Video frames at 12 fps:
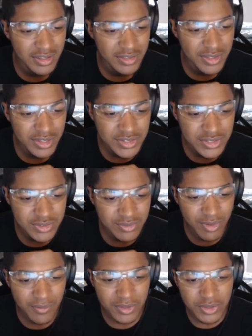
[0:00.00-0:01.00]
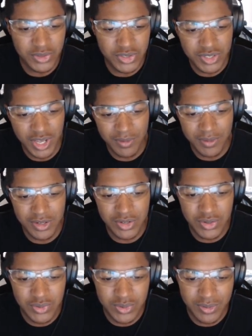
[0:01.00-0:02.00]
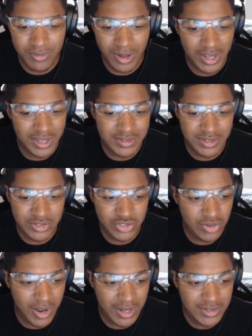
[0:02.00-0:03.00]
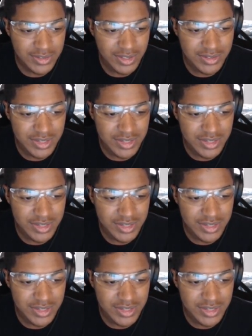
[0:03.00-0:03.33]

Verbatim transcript: This revolutionary new device extracts the